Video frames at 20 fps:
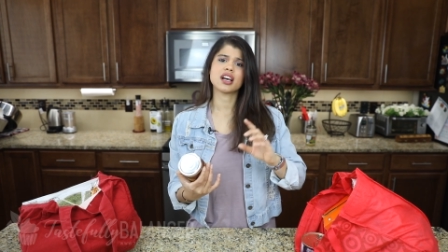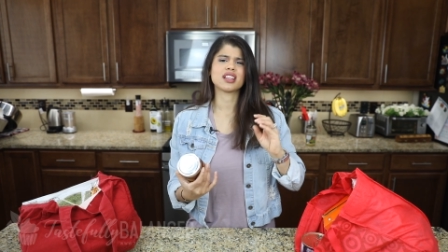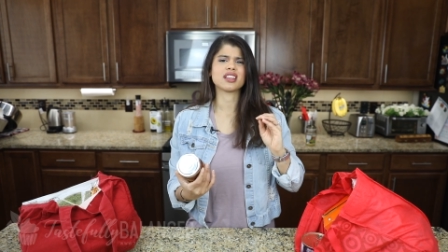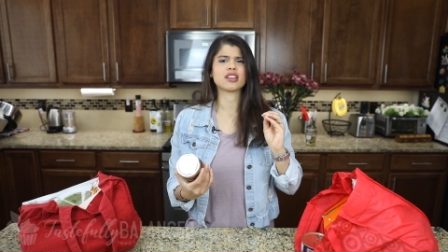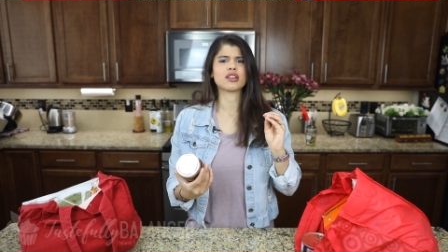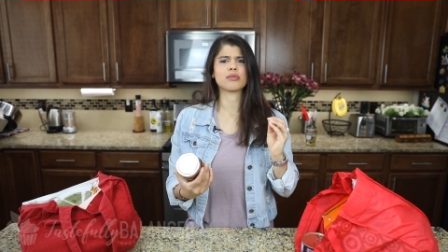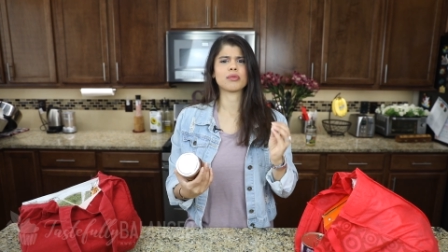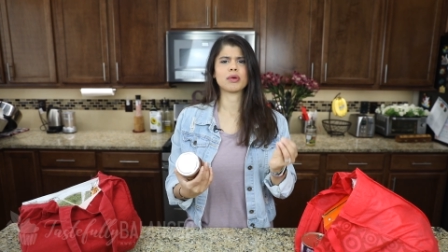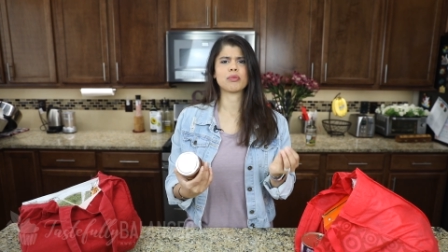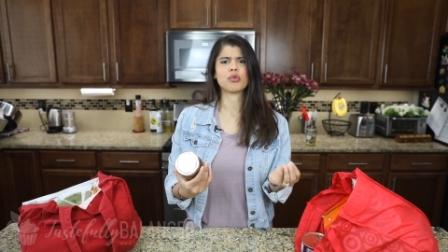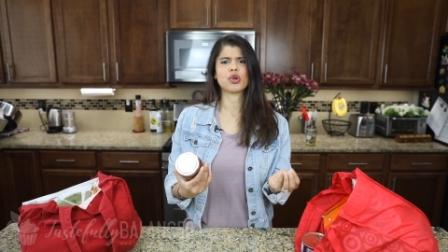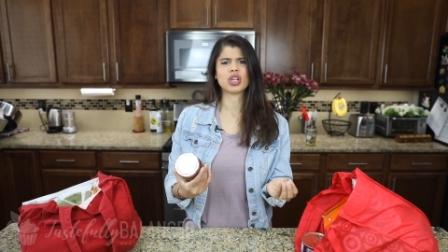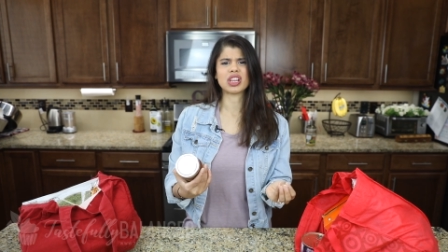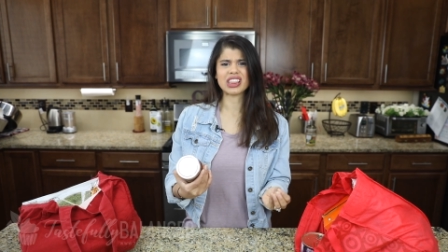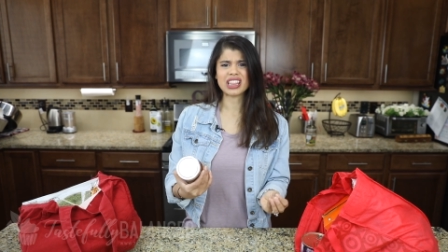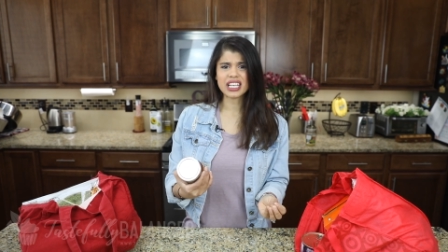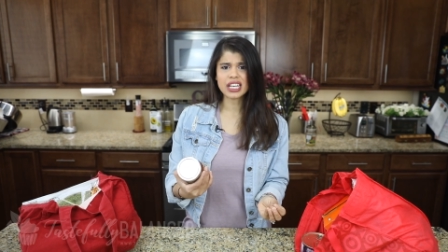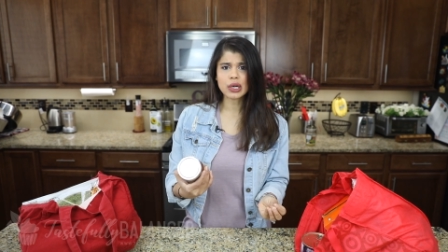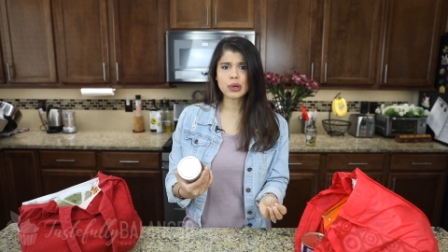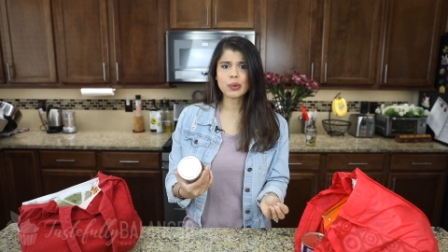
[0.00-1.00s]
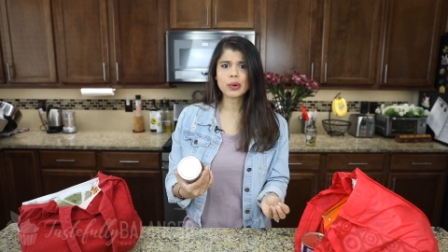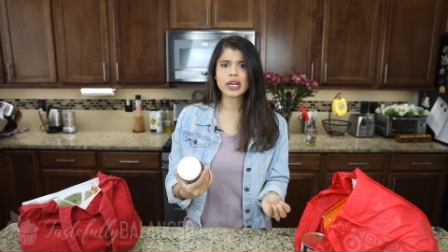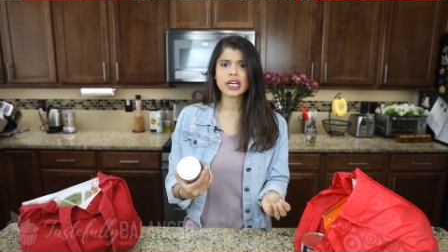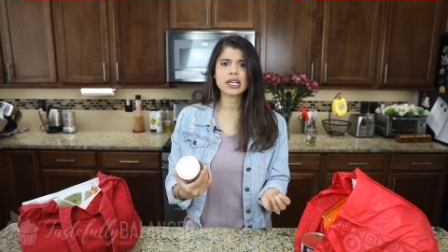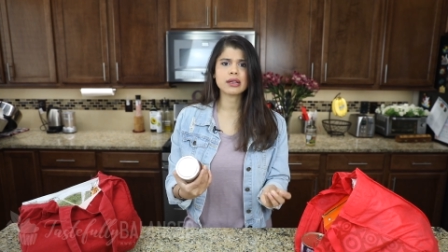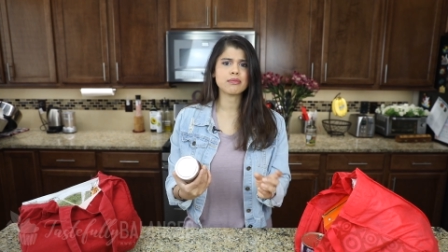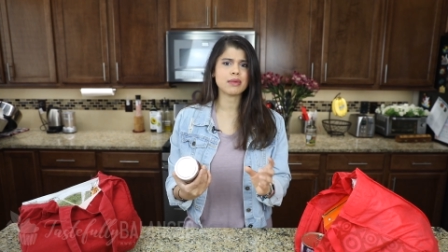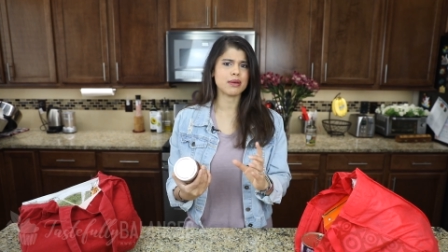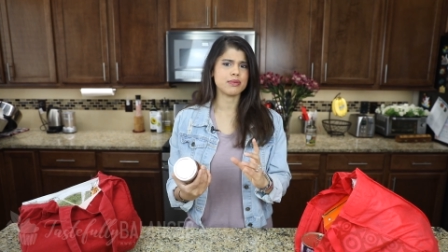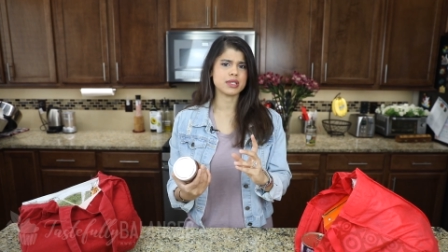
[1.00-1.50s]
a little bit more
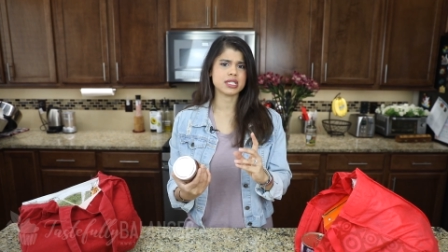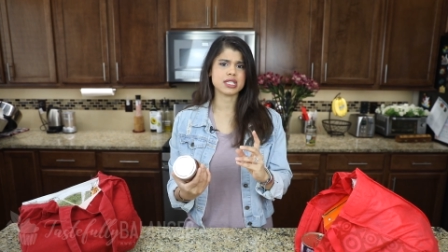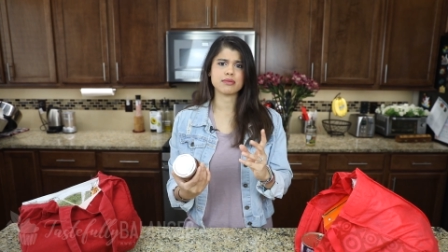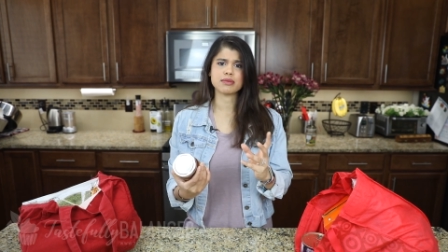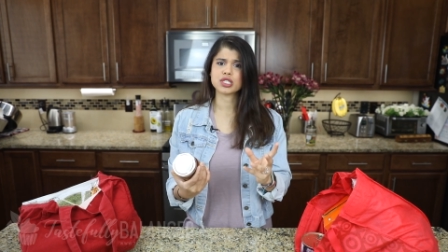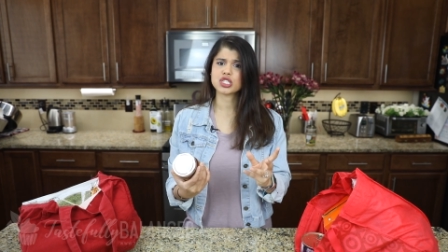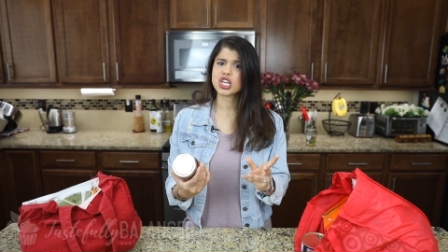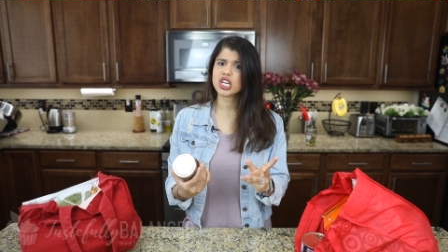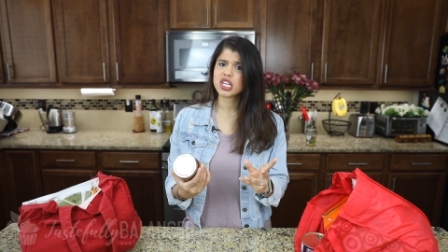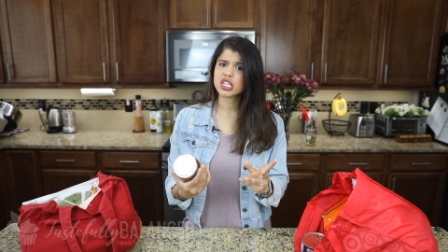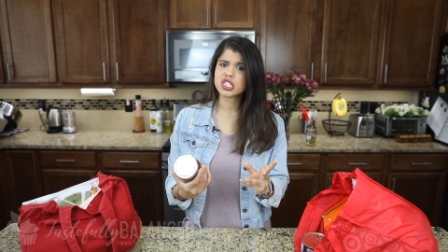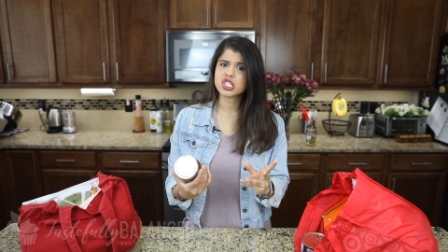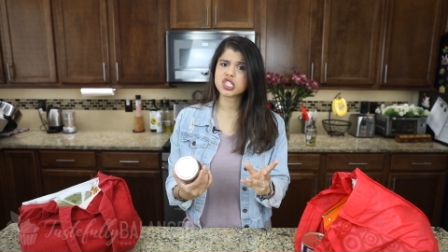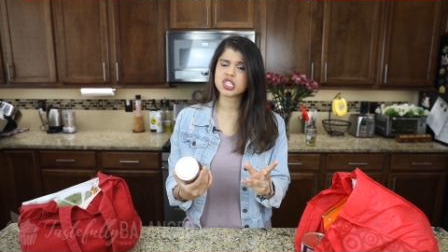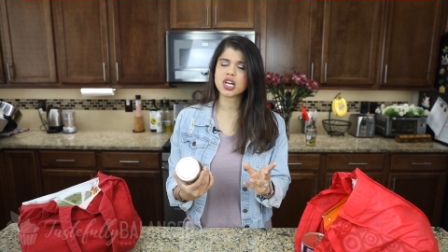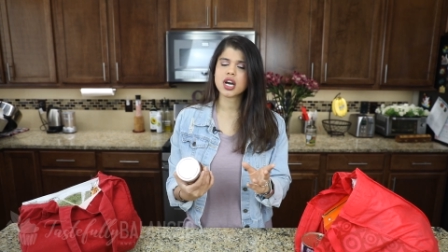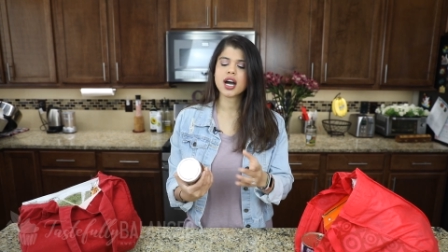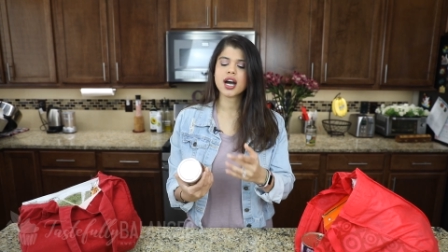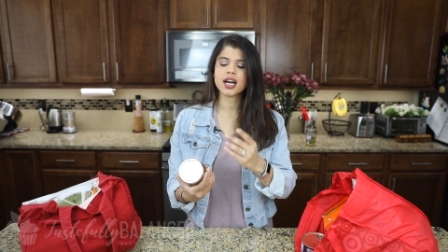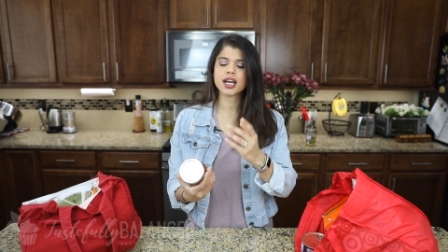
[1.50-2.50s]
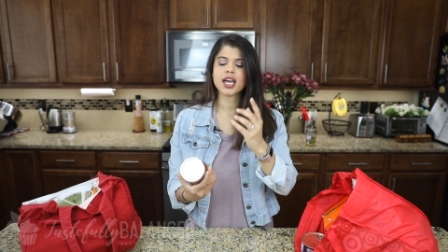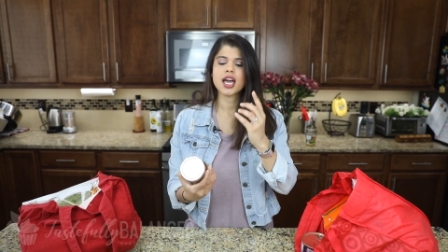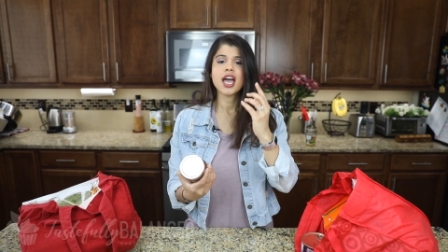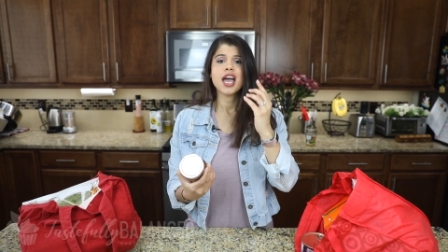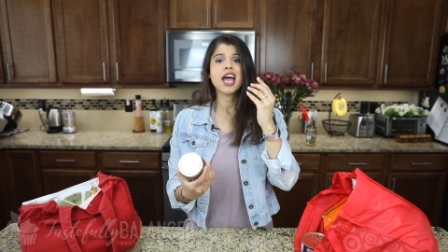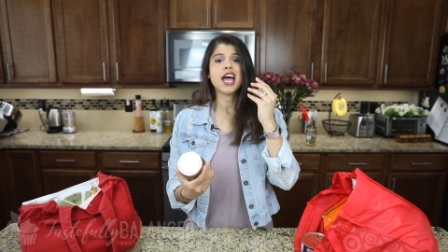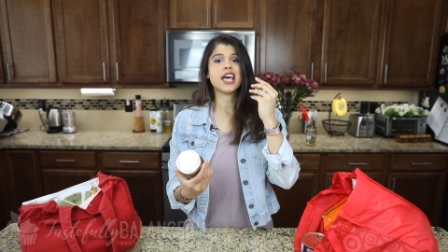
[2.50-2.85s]
liquid, maybe some chicken stock,